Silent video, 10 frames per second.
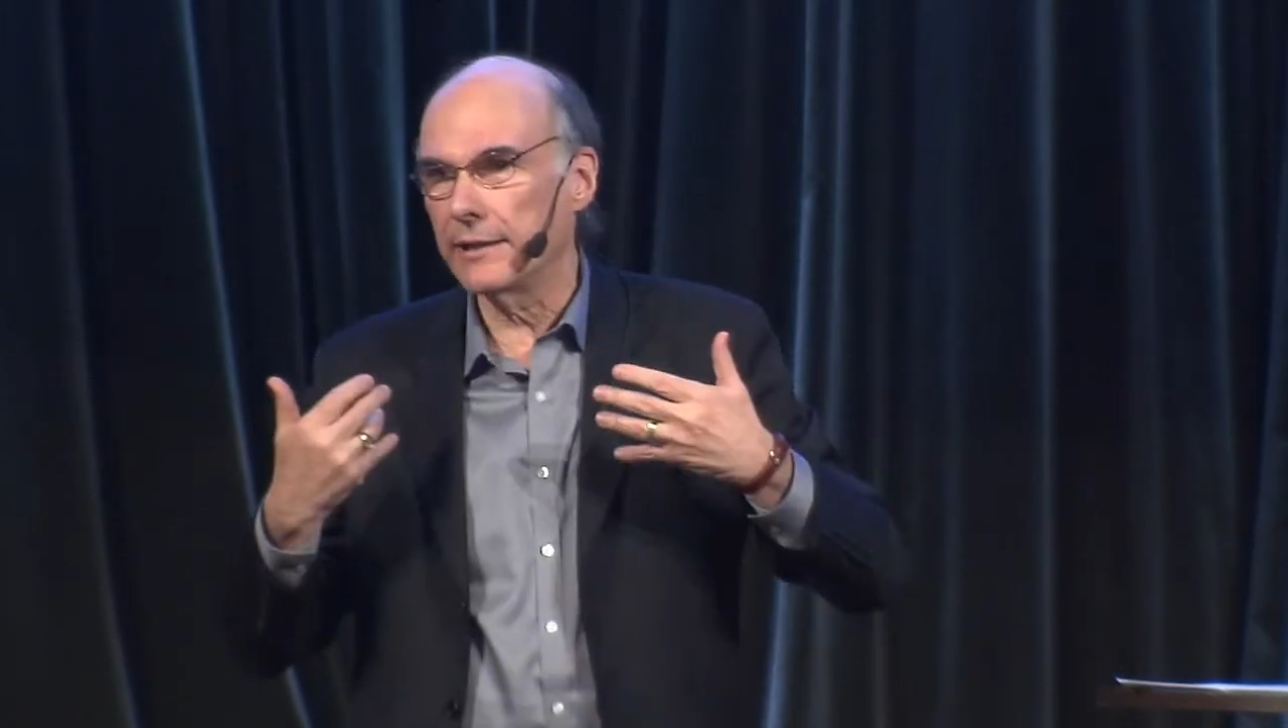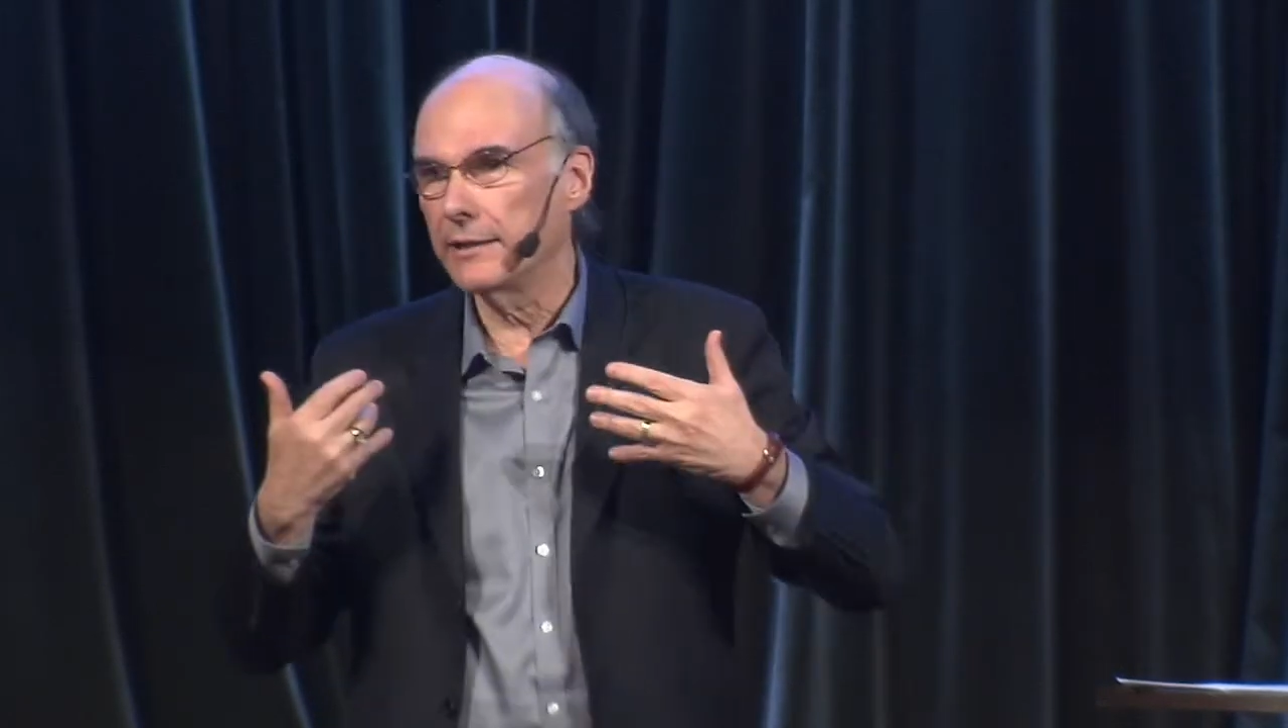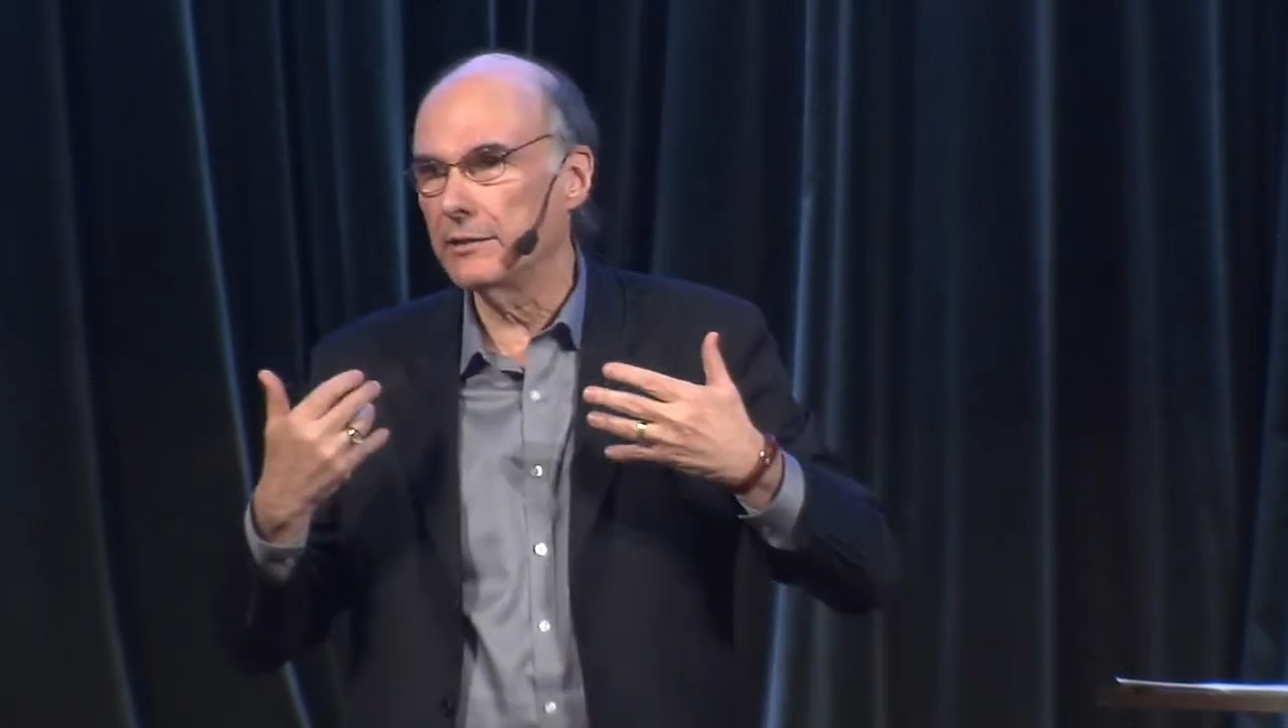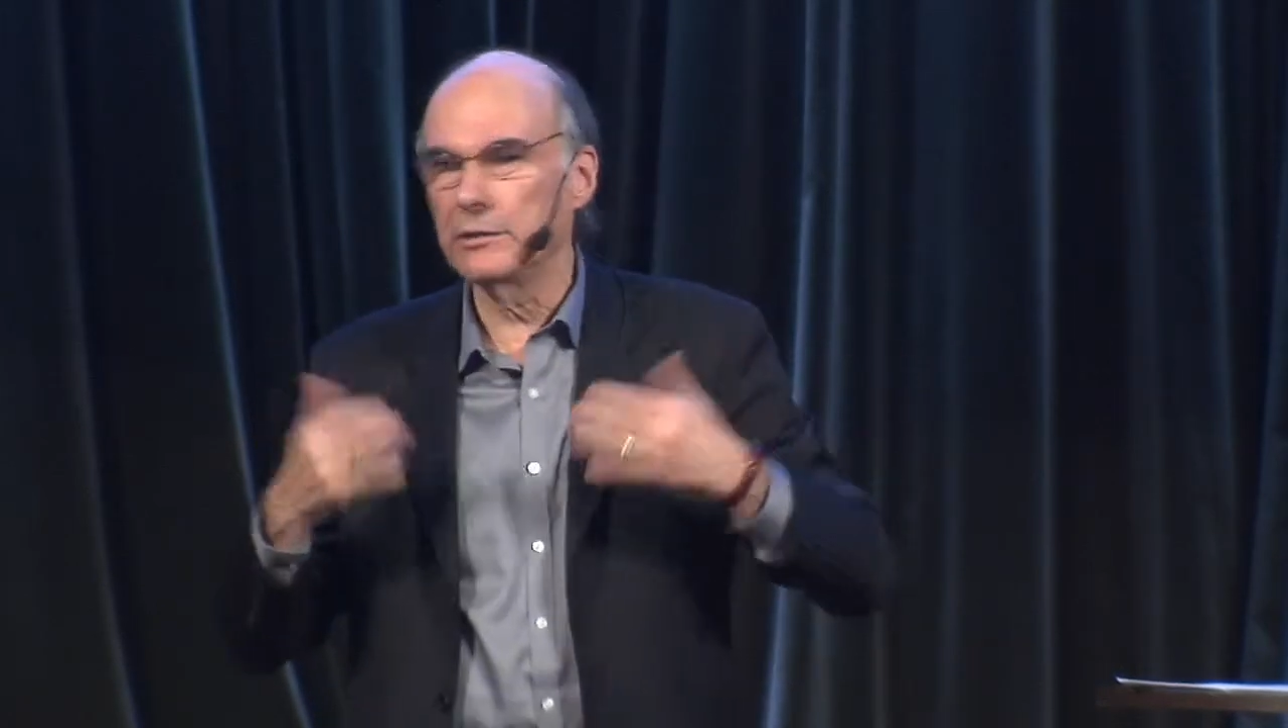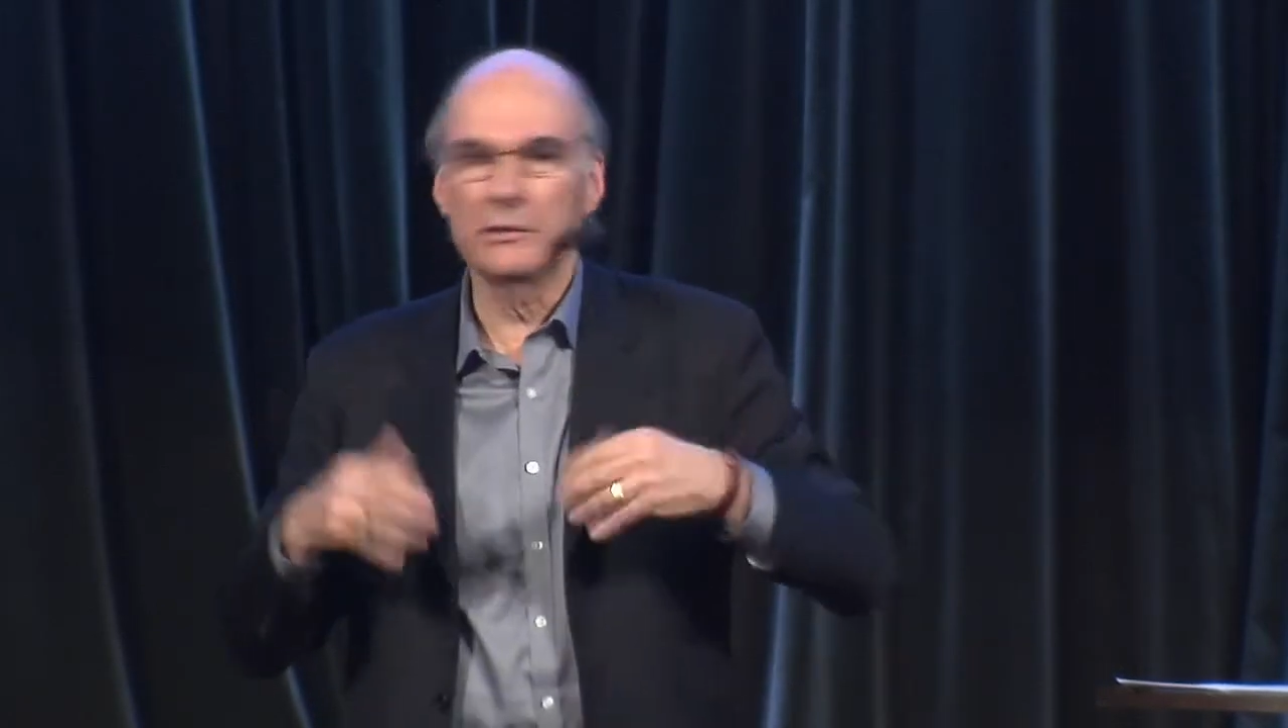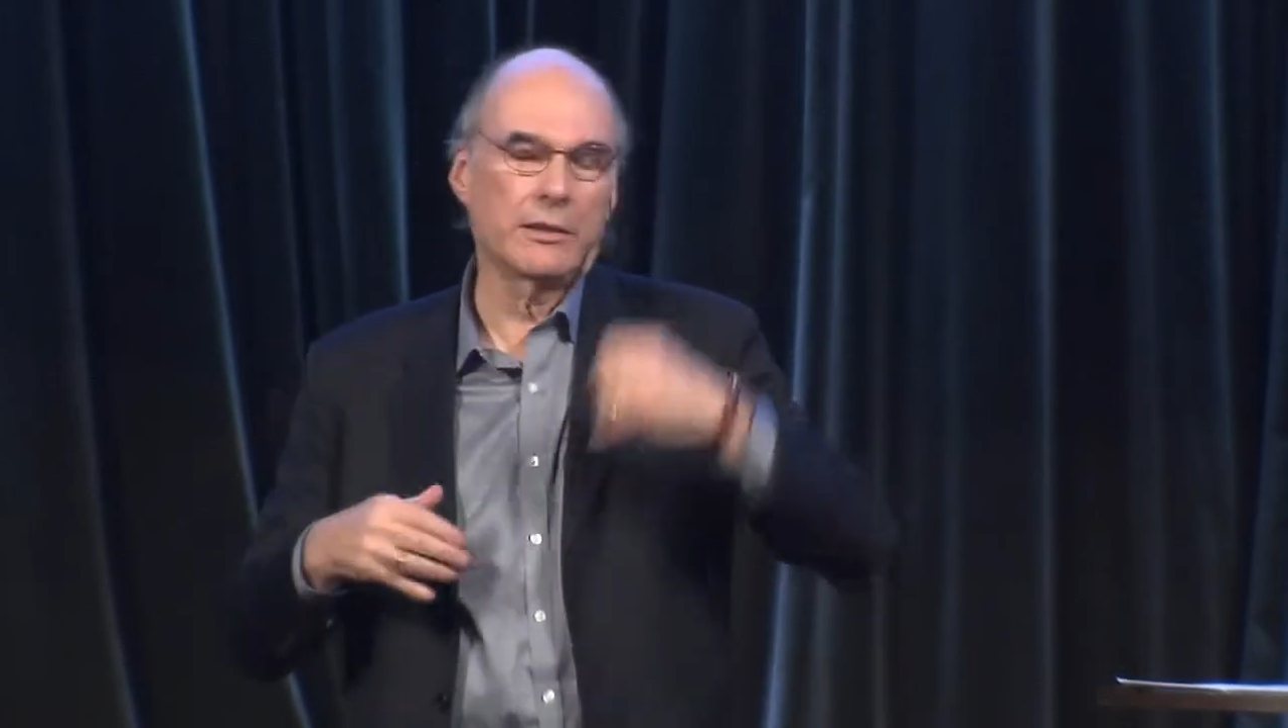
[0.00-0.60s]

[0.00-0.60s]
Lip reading: end,